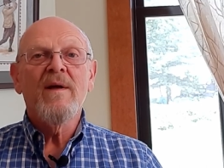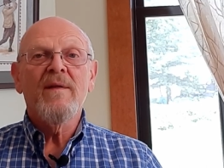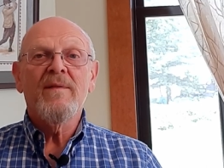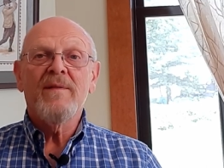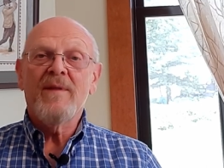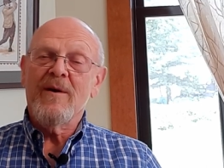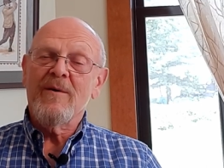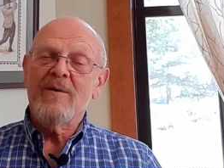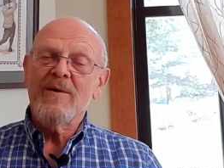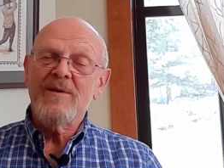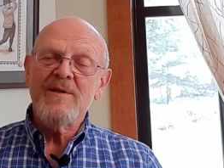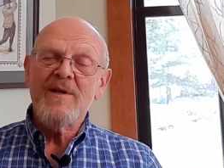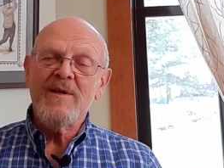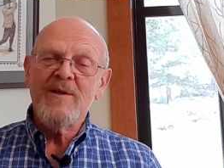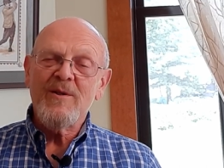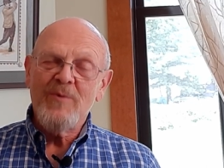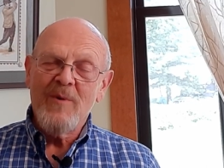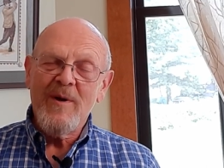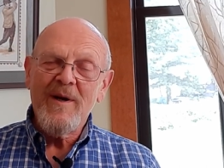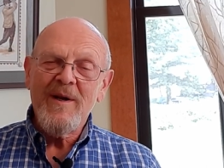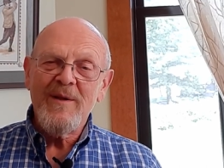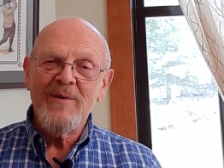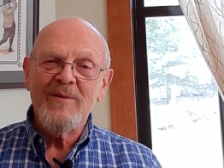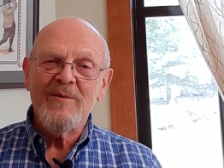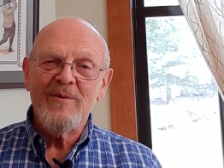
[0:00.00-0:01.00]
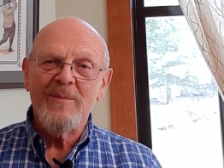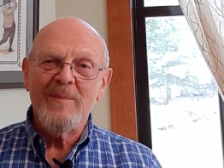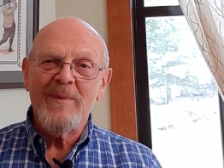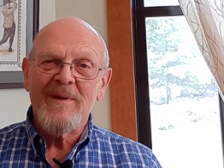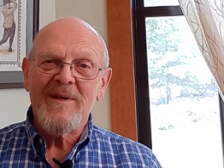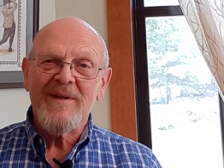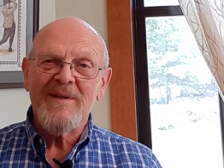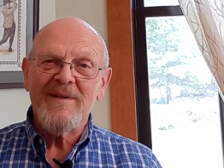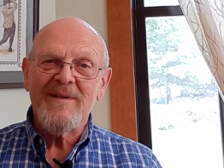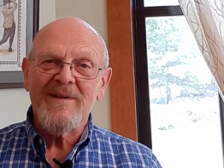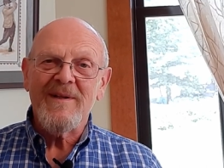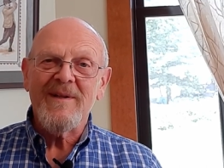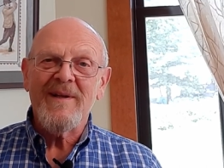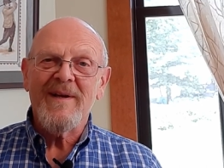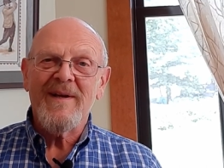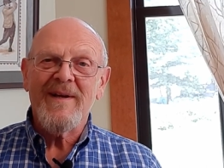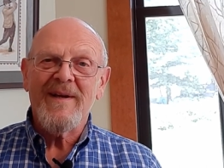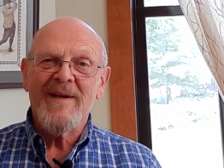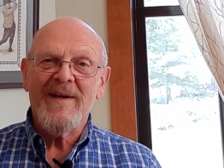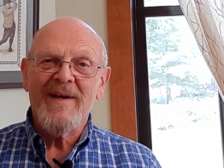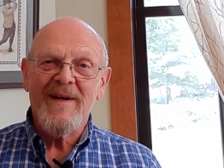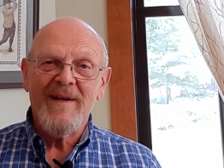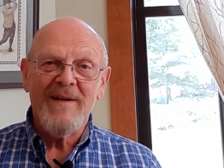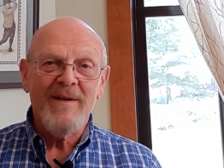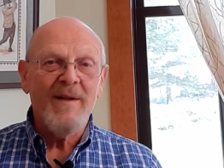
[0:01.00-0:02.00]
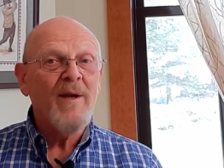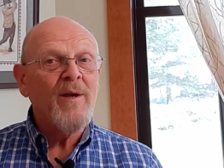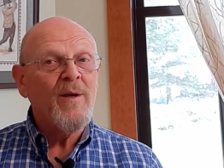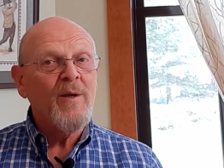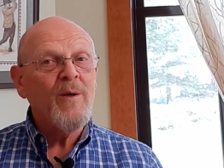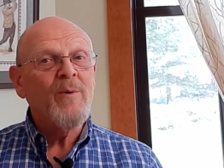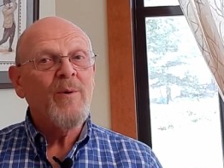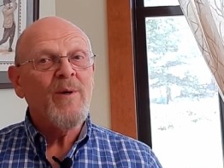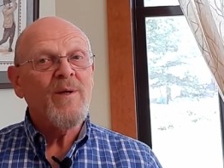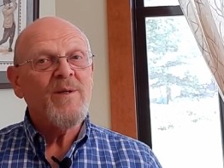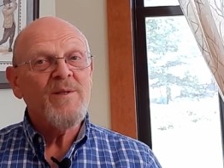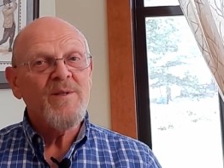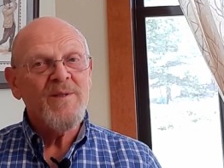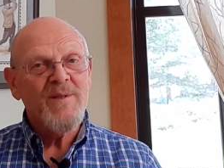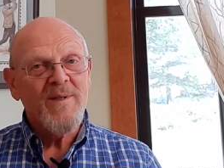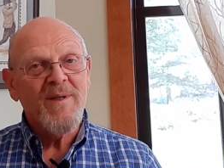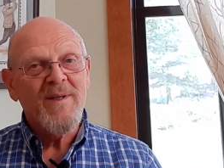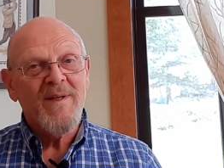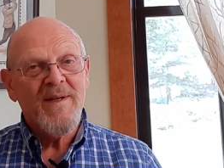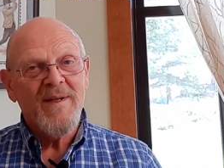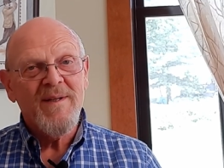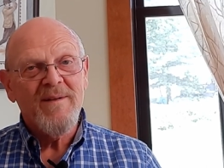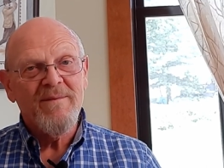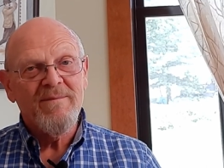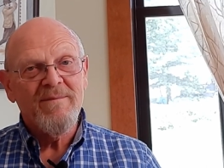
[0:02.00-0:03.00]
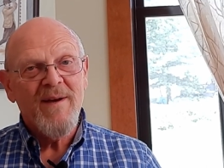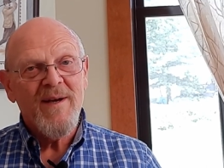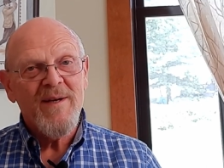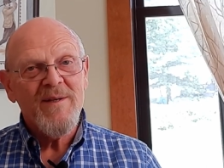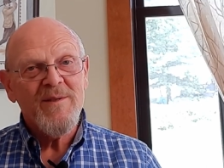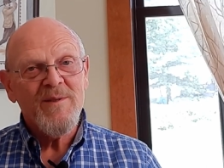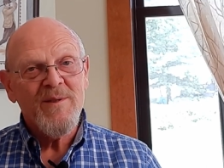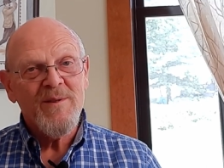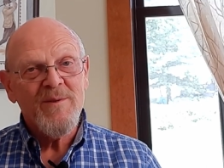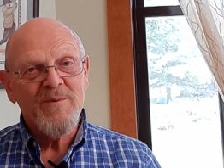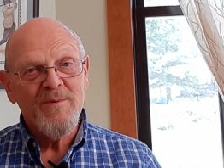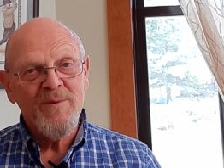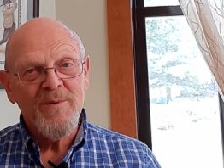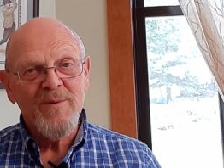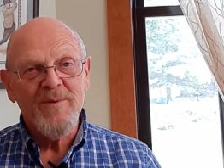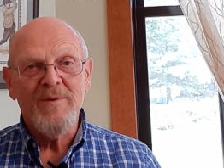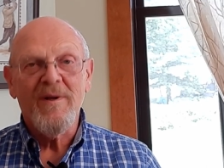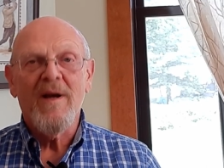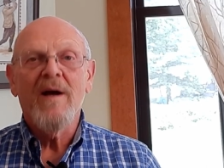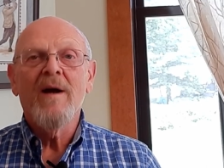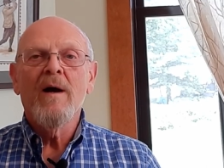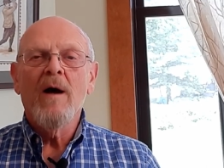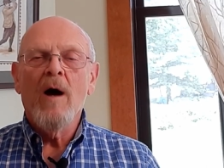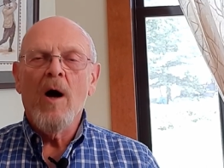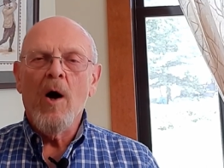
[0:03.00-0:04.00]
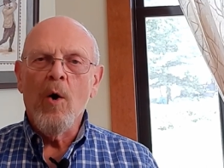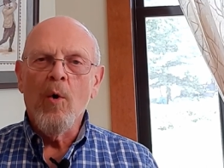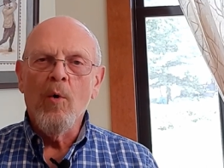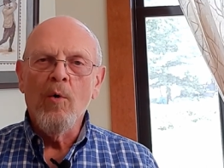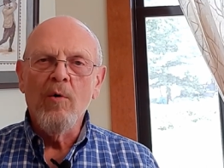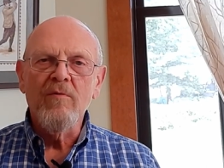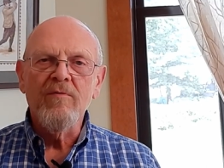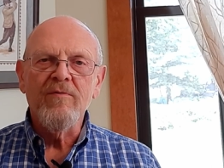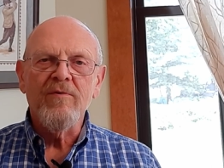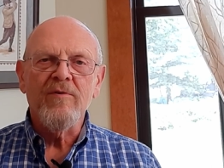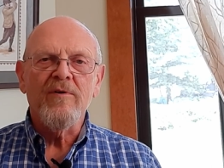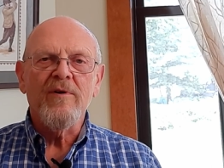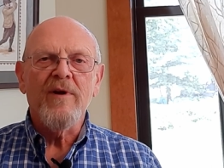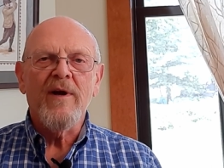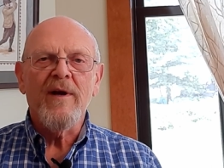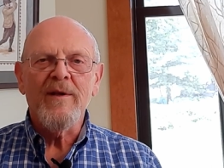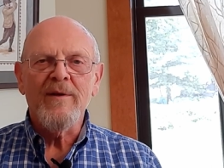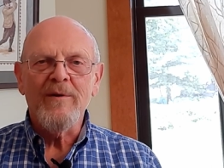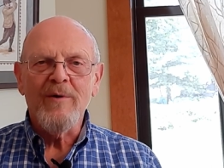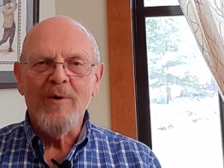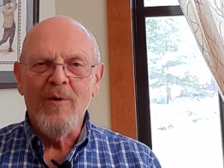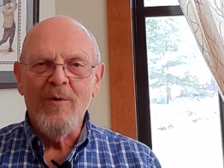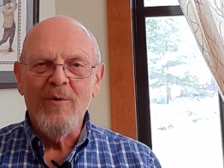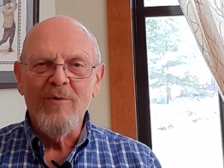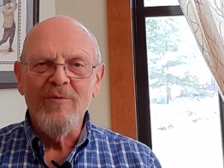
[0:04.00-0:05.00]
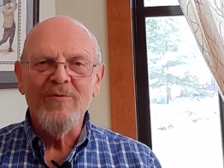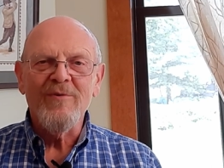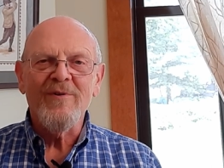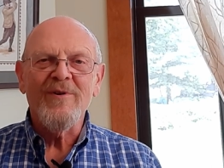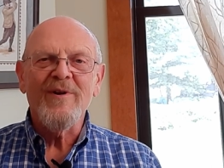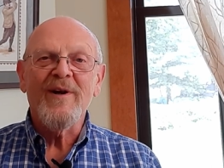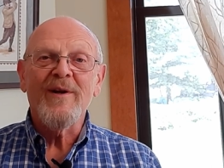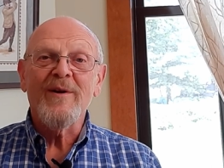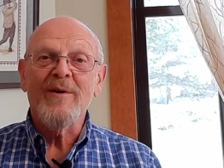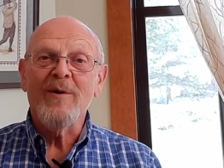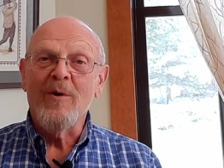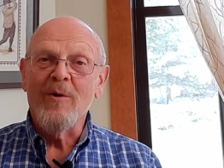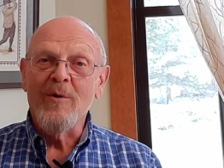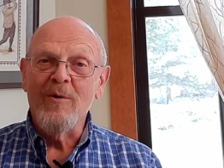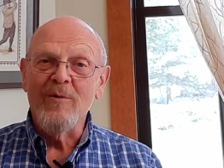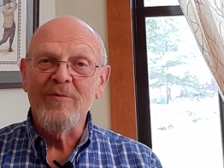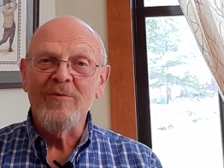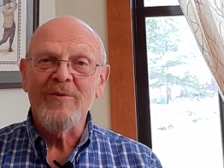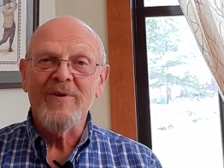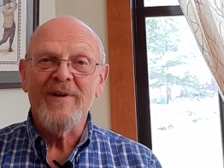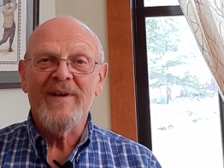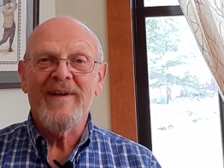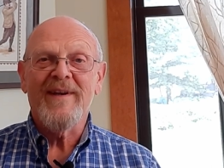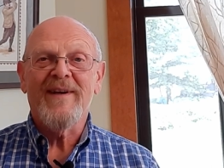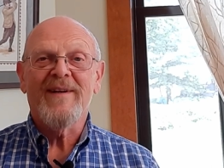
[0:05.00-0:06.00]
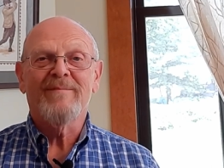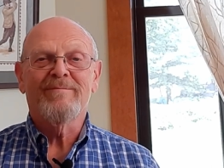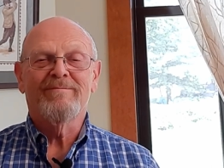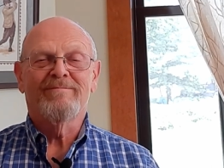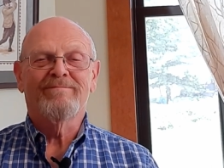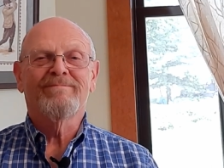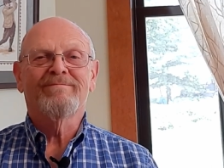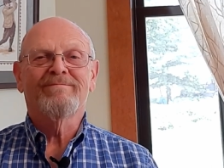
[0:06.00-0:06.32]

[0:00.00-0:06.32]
There is a twenty-two minute delay ahead. You are still on the fastest route," over and over and over again.